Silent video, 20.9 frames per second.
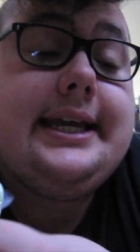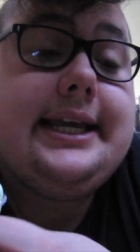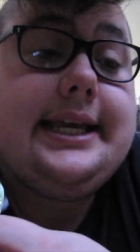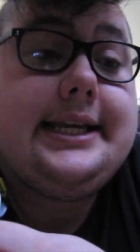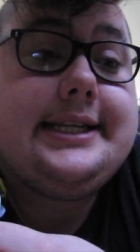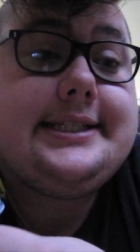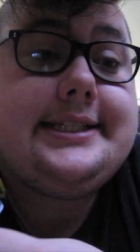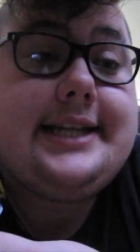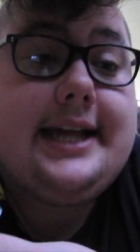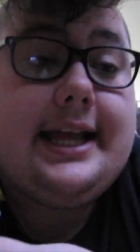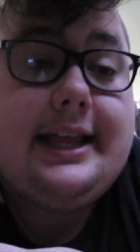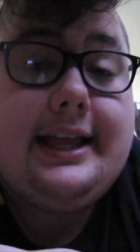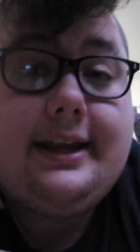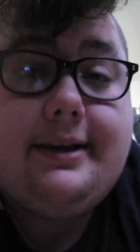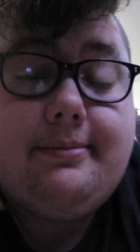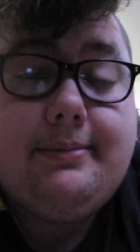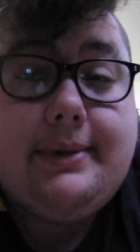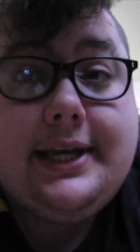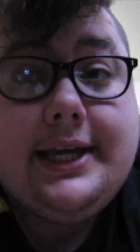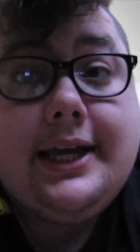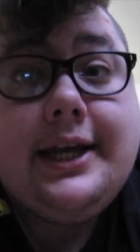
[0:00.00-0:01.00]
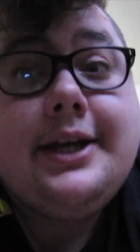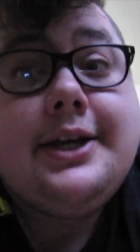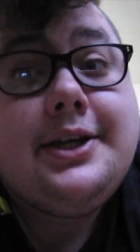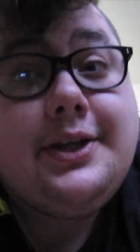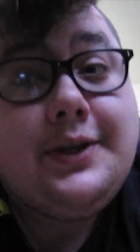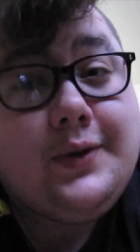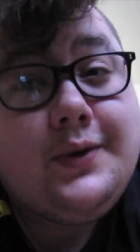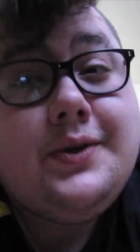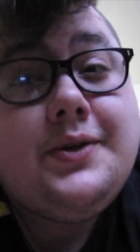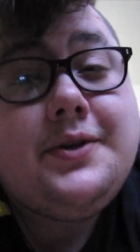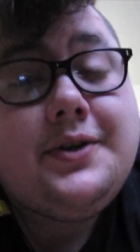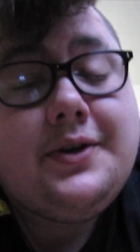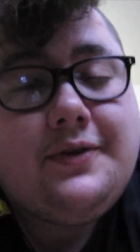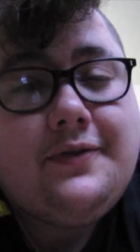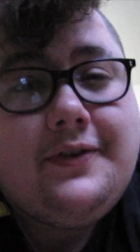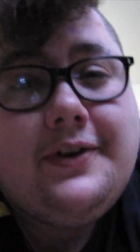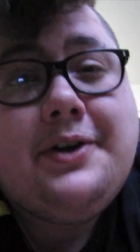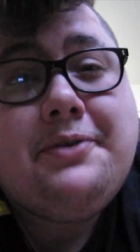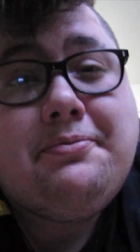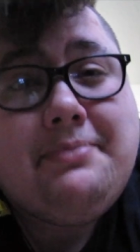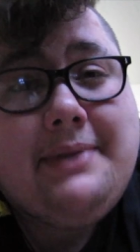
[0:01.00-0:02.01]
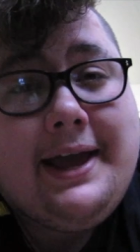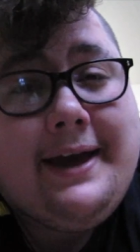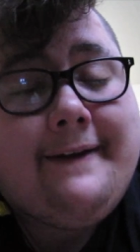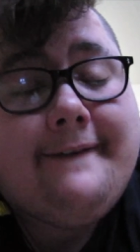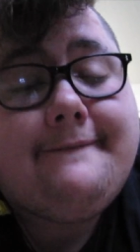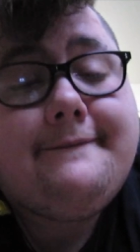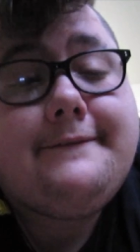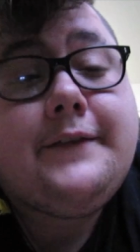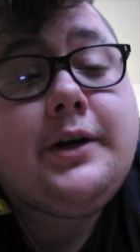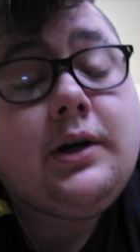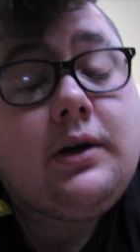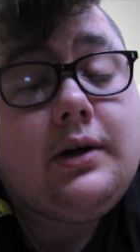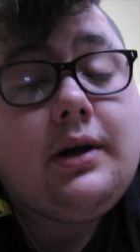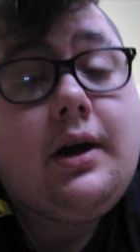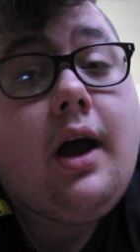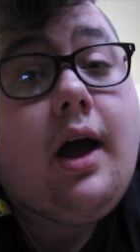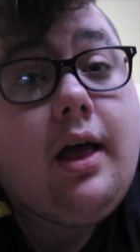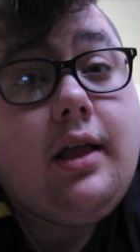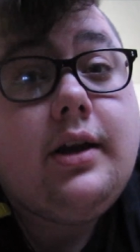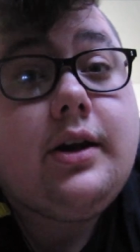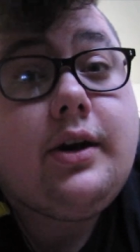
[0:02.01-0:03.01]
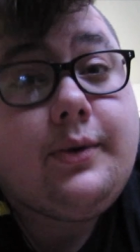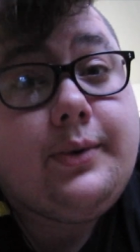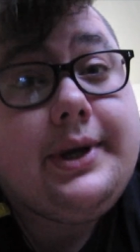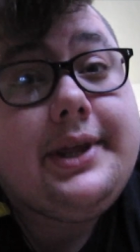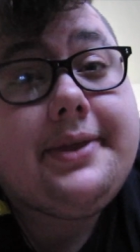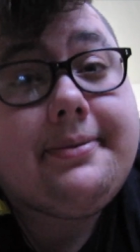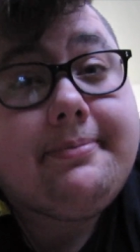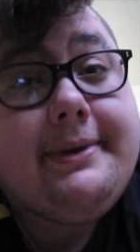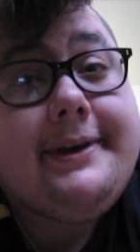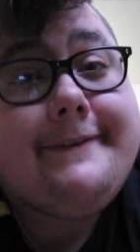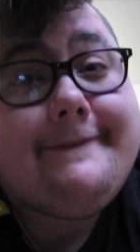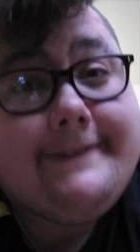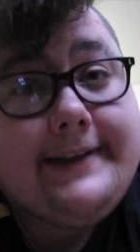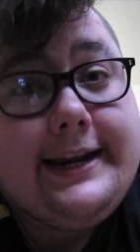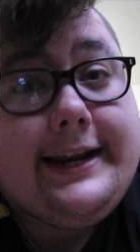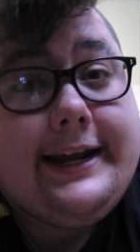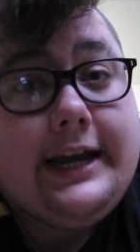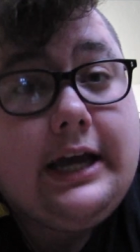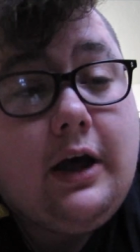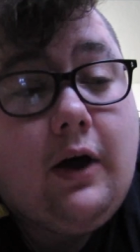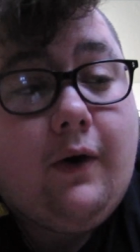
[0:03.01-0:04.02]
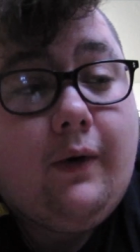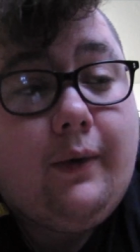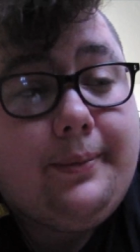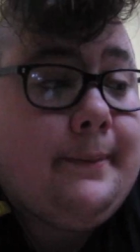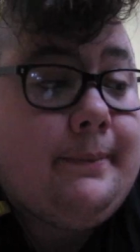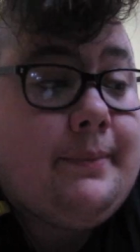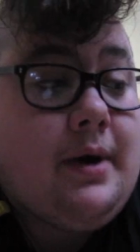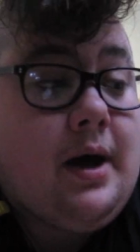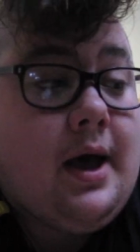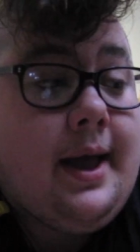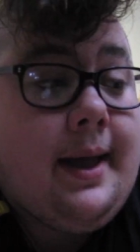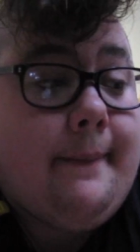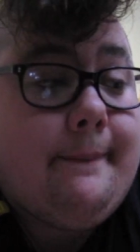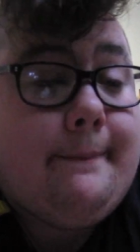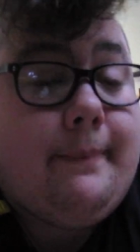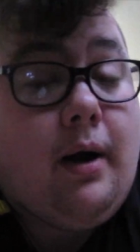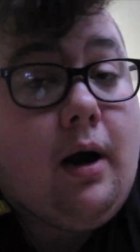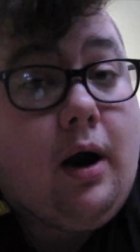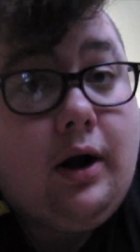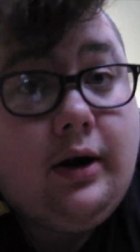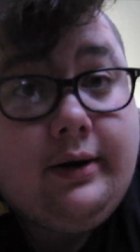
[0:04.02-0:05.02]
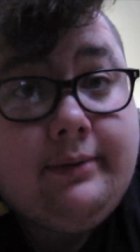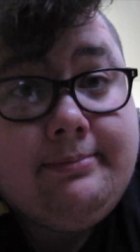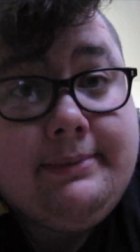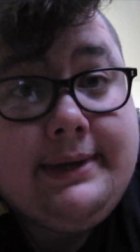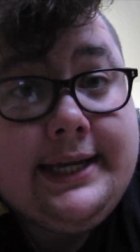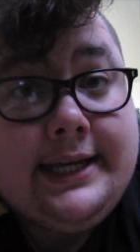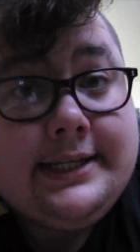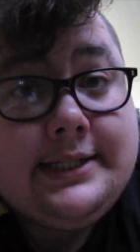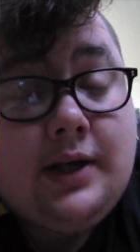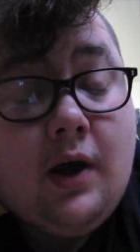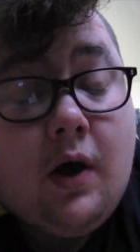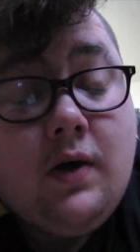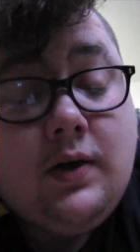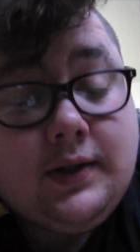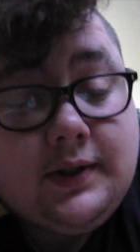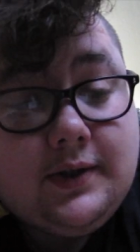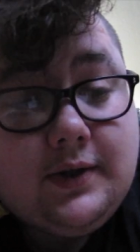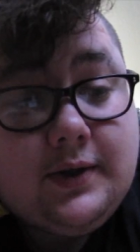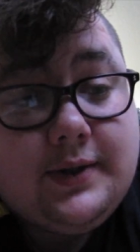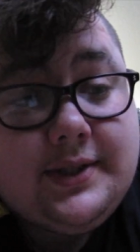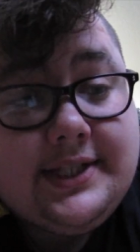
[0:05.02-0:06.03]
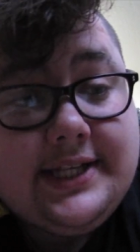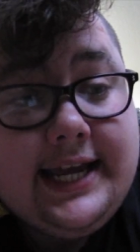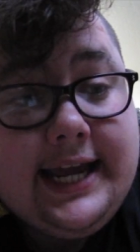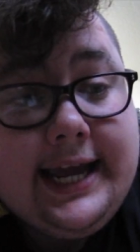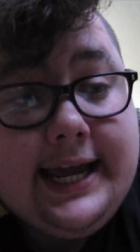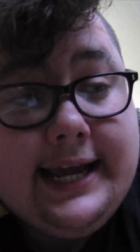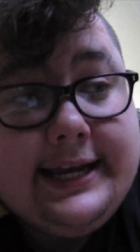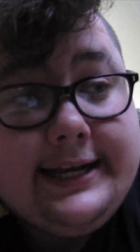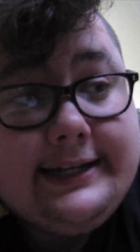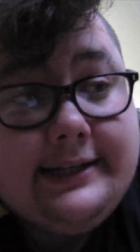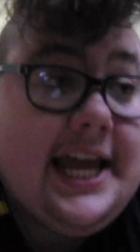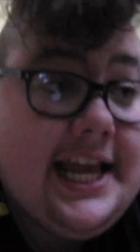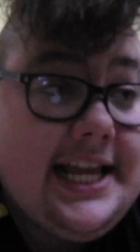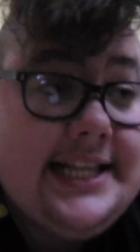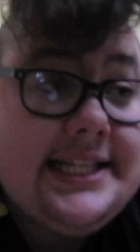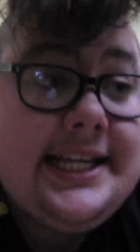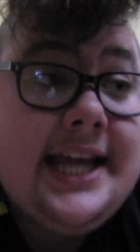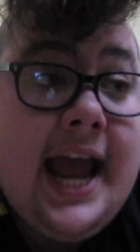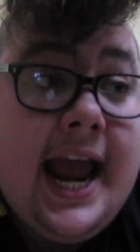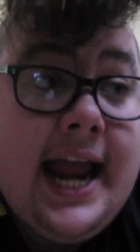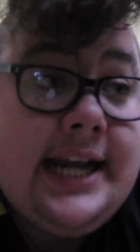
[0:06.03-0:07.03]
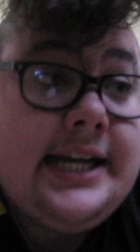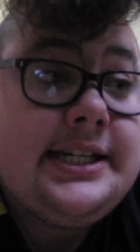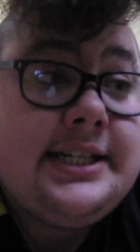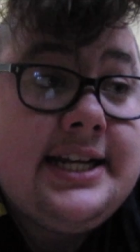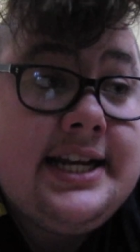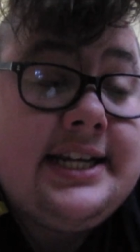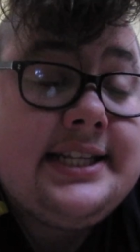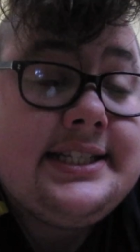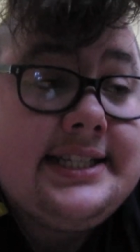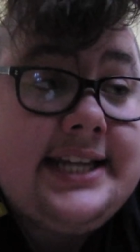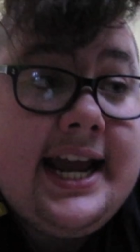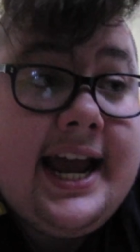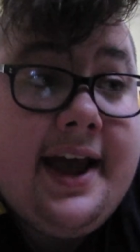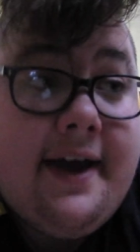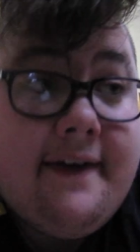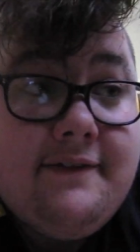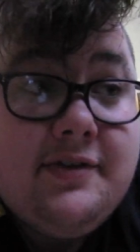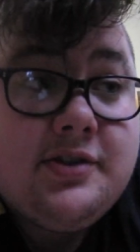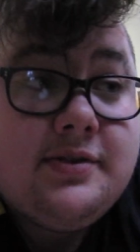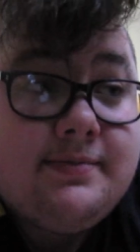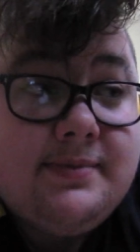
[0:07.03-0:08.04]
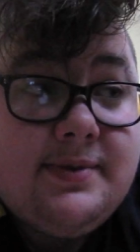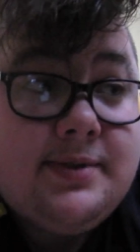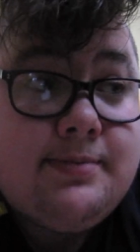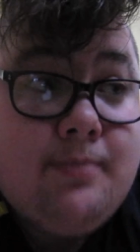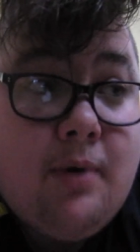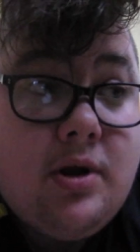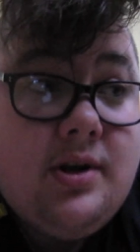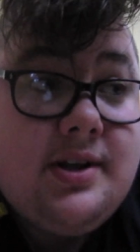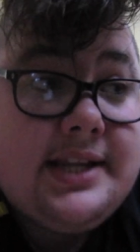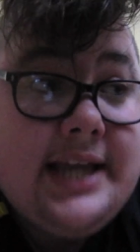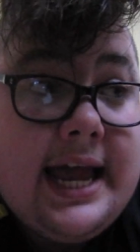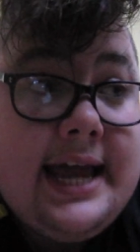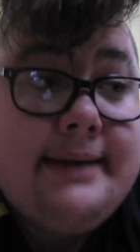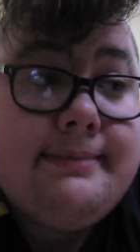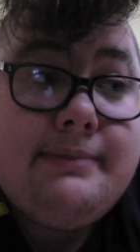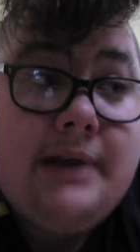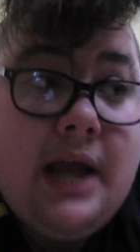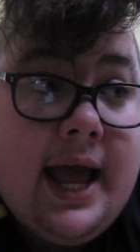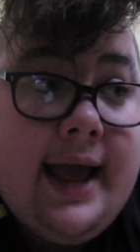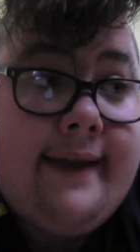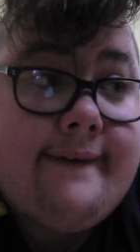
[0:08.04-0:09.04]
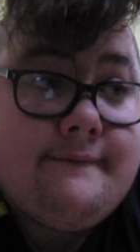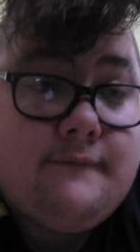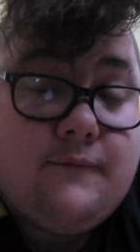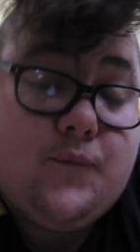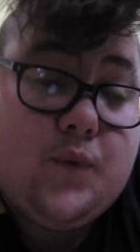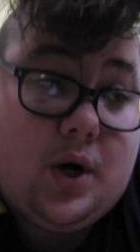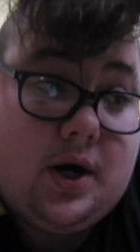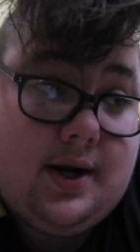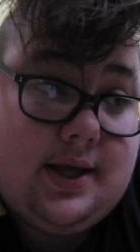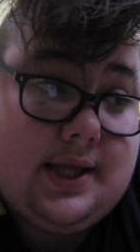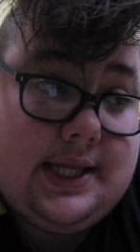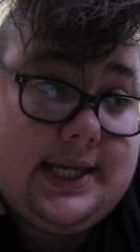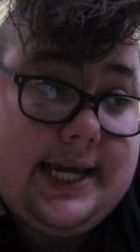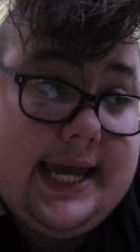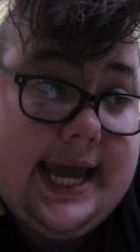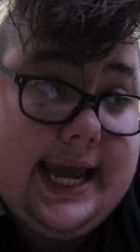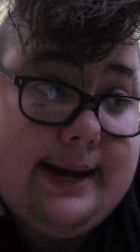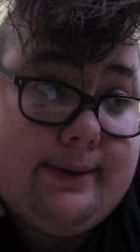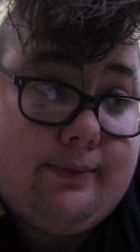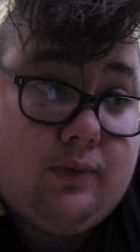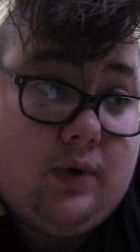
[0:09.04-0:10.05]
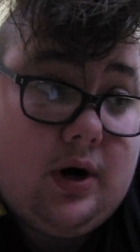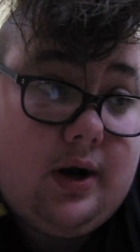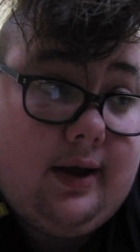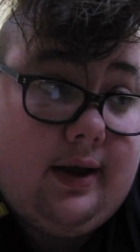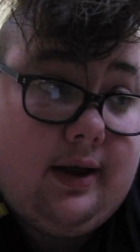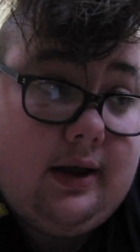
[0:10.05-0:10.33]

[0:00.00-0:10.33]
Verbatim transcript: is telling me, you should film that for a color with me video. But part of me is also saying, it's kind of nice to have some small time not in front of the camera.